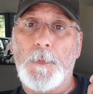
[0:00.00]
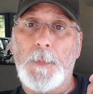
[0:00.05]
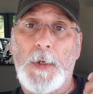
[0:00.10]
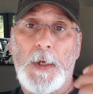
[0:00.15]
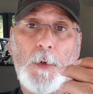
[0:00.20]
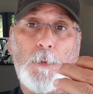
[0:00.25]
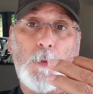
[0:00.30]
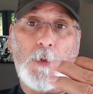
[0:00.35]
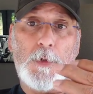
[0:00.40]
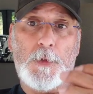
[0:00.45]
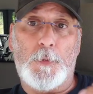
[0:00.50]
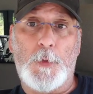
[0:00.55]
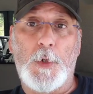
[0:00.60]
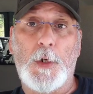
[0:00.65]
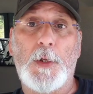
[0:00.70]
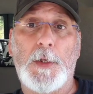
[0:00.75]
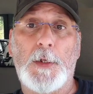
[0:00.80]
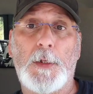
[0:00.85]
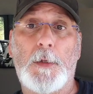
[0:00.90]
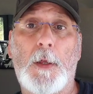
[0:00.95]
it was
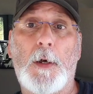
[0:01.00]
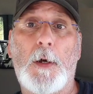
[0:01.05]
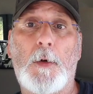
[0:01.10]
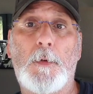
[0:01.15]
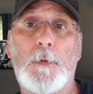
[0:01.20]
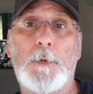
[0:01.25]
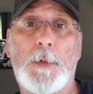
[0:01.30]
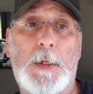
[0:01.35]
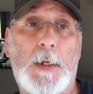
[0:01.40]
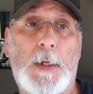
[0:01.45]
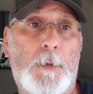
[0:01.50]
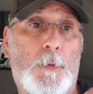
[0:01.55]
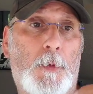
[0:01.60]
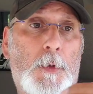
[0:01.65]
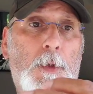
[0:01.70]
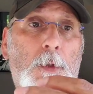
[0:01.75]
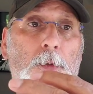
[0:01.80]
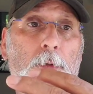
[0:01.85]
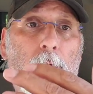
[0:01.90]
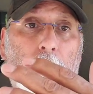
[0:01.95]
really low.
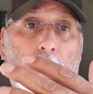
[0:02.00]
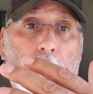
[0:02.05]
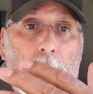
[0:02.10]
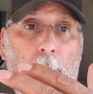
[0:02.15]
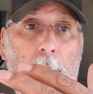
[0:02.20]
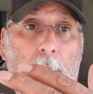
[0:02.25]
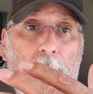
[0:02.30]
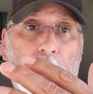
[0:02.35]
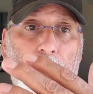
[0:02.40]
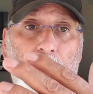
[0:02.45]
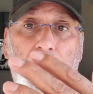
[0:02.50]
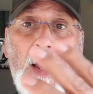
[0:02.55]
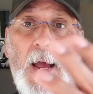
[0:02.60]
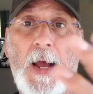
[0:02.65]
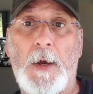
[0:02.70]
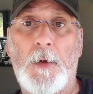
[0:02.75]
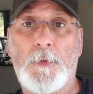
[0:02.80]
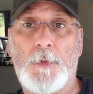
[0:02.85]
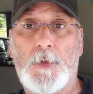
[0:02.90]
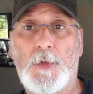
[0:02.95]
It's
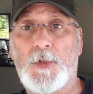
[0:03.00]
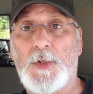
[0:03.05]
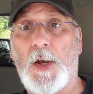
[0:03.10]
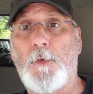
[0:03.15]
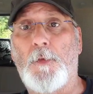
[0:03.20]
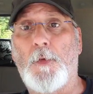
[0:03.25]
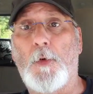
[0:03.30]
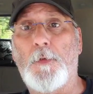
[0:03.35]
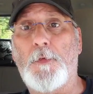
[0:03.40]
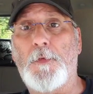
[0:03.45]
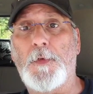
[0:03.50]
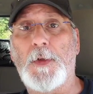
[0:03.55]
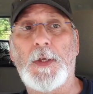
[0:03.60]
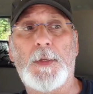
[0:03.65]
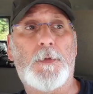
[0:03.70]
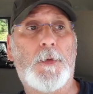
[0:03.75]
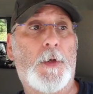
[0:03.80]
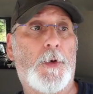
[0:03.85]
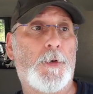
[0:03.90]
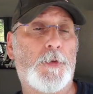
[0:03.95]
down several feet.
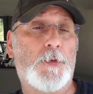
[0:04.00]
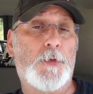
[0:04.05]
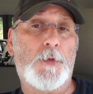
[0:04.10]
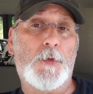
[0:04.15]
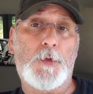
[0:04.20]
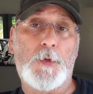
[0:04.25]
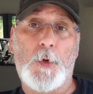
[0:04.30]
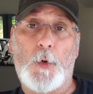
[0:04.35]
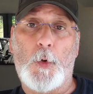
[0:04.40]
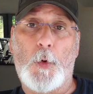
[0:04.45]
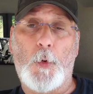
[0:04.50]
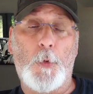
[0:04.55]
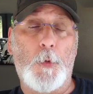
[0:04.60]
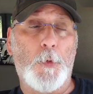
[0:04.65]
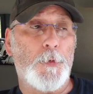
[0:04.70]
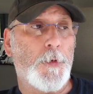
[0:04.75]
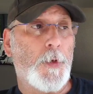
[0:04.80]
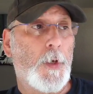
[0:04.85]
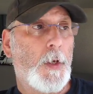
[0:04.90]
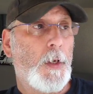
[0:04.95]
There's
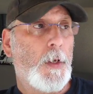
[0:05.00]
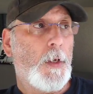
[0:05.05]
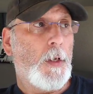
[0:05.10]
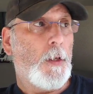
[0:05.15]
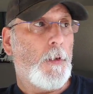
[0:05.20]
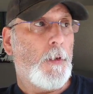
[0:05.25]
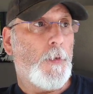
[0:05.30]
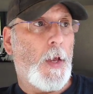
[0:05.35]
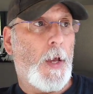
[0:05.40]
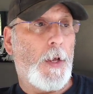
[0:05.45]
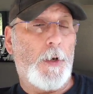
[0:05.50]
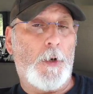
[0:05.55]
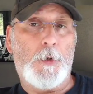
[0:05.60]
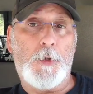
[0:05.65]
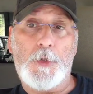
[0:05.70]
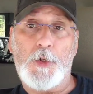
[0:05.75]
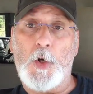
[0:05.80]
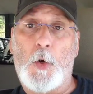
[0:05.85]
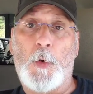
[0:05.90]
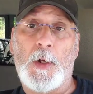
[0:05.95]
shoals that are
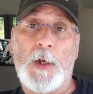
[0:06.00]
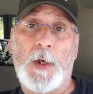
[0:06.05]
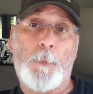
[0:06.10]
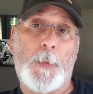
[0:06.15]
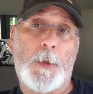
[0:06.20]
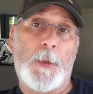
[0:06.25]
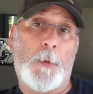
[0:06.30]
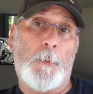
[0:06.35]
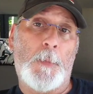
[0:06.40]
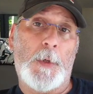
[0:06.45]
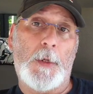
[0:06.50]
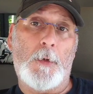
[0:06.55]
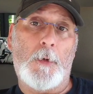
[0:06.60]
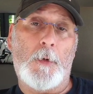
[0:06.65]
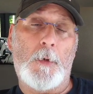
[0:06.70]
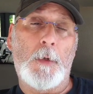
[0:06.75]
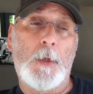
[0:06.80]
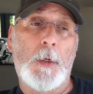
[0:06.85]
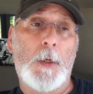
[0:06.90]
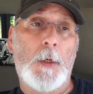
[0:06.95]
showing up in the
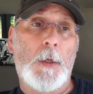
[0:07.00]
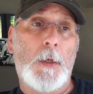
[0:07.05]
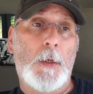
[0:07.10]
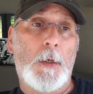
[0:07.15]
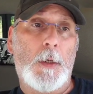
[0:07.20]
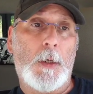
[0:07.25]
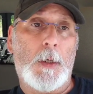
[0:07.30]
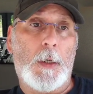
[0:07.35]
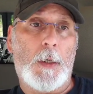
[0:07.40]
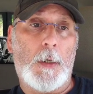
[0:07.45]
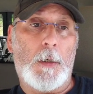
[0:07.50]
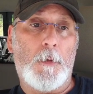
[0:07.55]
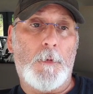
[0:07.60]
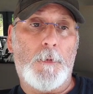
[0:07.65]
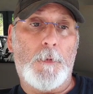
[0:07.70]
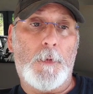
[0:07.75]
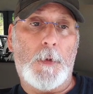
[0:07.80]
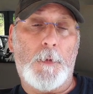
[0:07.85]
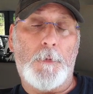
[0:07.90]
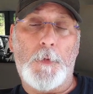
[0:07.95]
middle
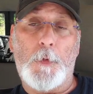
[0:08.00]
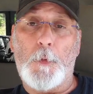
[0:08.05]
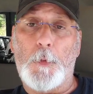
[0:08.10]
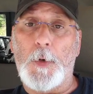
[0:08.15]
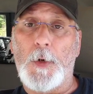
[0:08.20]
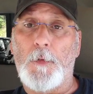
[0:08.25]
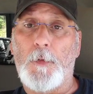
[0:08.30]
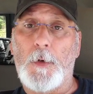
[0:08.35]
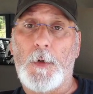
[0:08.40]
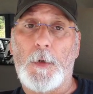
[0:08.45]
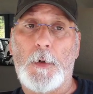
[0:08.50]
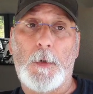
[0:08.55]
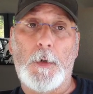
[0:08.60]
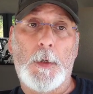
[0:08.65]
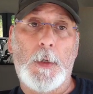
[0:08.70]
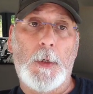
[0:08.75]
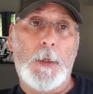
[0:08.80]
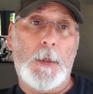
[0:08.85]
of the river,